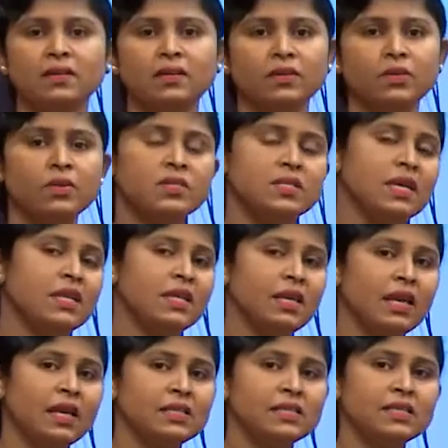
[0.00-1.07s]
Those are the
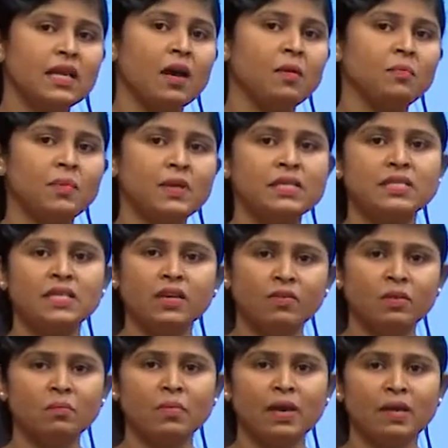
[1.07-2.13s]
examples
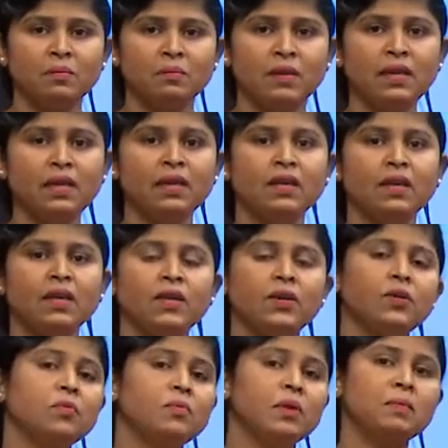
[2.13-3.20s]
given by me.
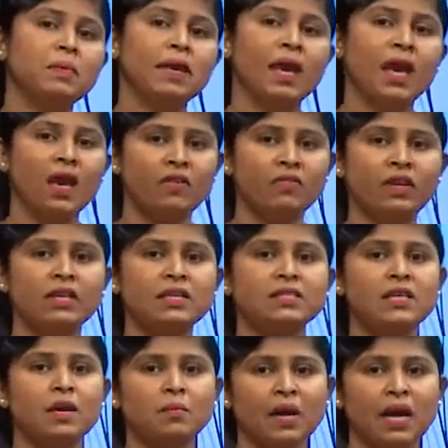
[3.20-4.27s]
You may be having
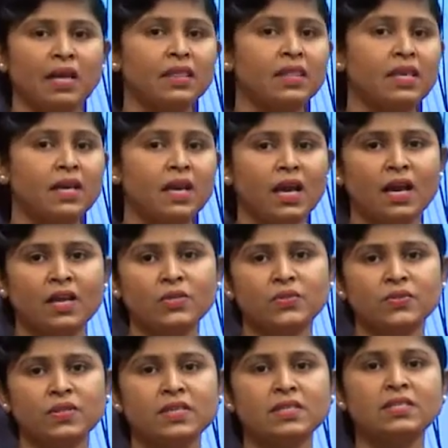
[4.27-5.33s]
some other
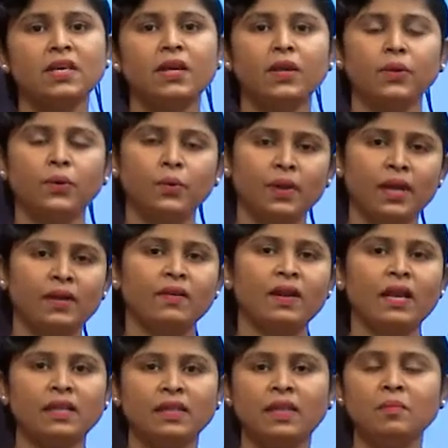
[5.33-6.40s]
answers. You can
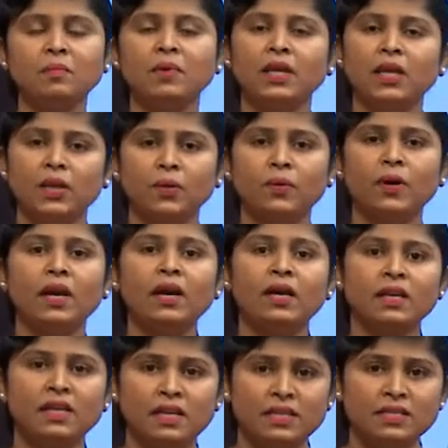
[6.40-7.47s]
write them in your
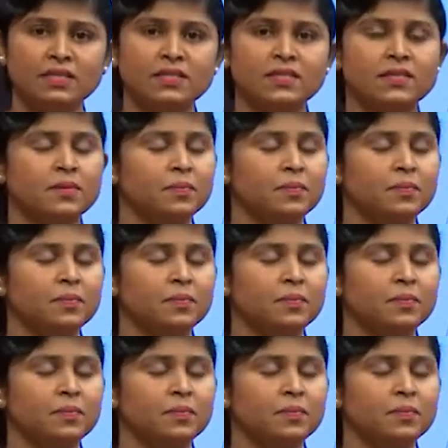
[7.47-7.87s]
list.